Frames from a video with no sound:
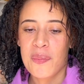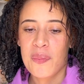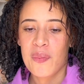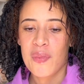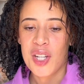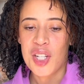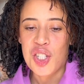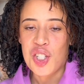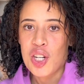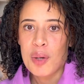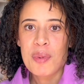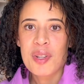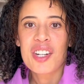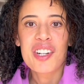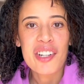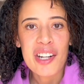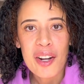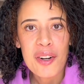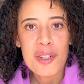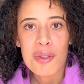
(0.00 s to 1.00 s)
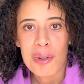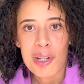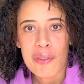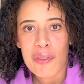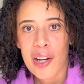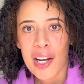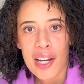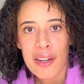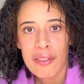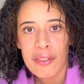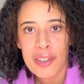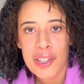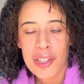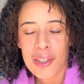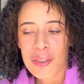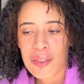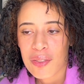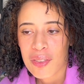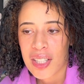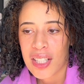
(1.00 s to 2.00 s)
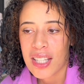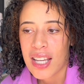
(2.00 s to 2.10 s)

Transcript: it's cheaper than $1.25. You know,